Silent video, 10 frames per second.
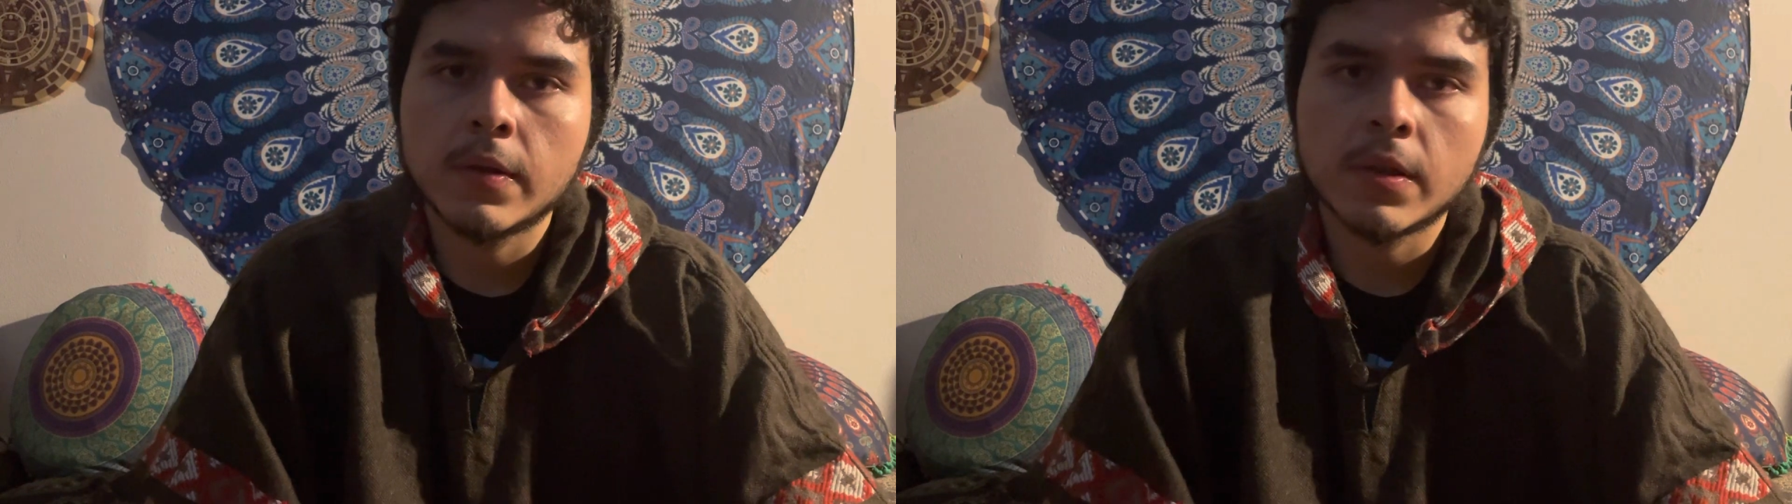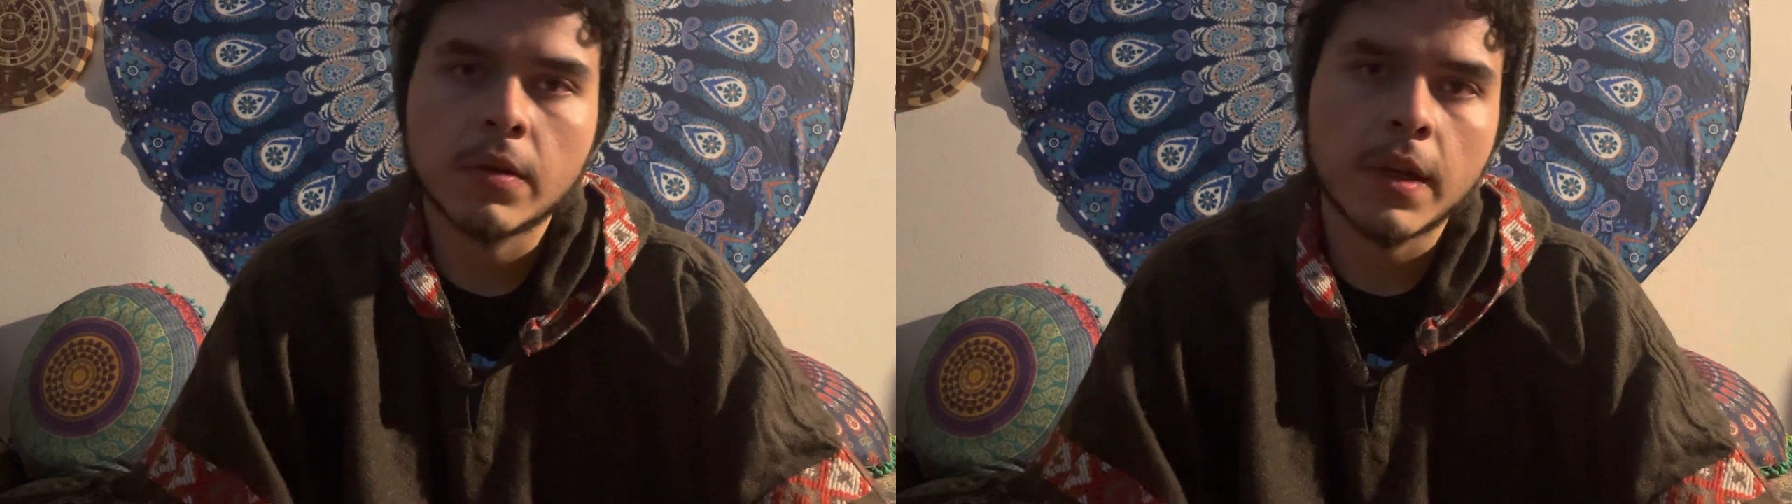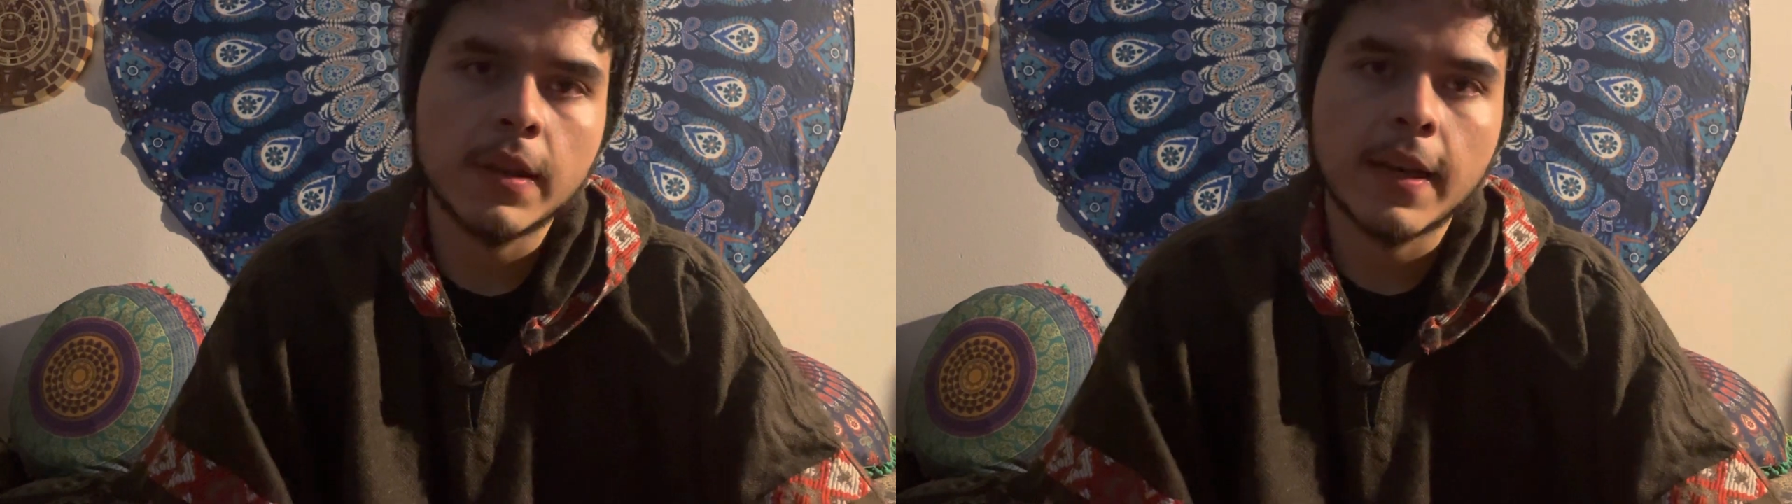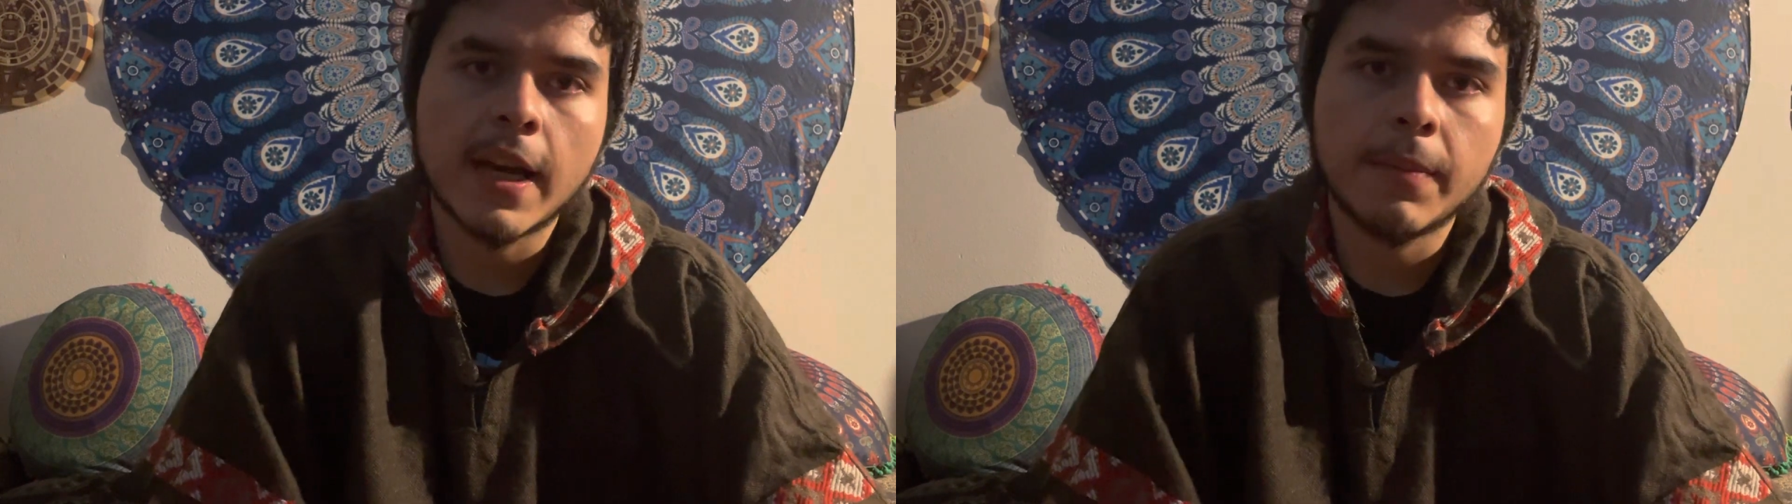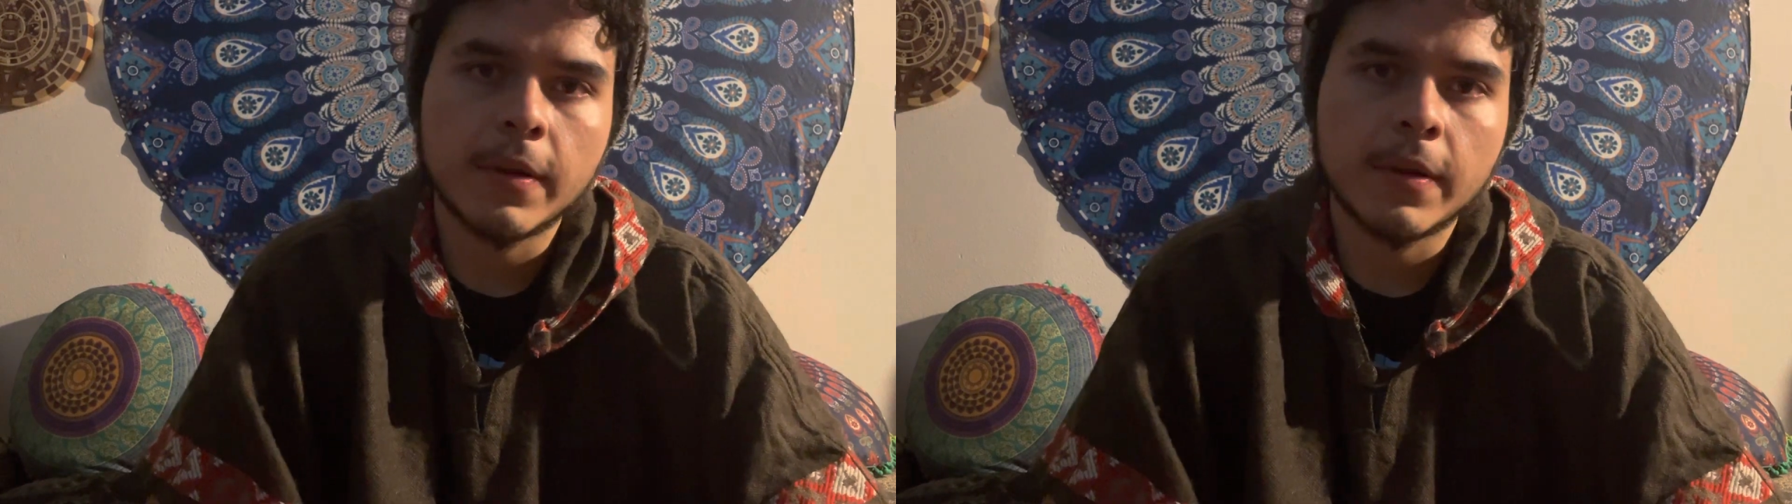create the habit